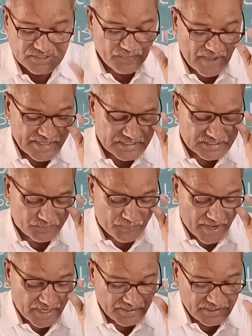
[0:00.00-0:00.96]
by
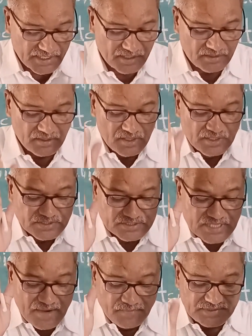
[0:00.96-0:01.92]
spending
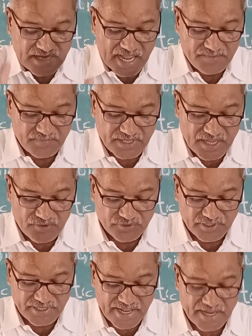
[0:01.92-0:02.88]
some time
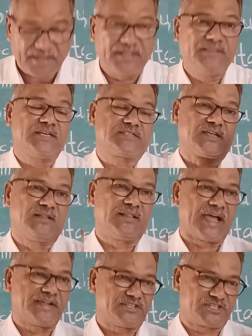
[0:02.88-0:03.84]
every day in the
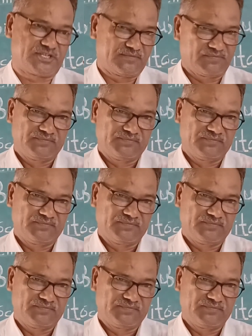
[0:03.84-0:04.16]
sunlight.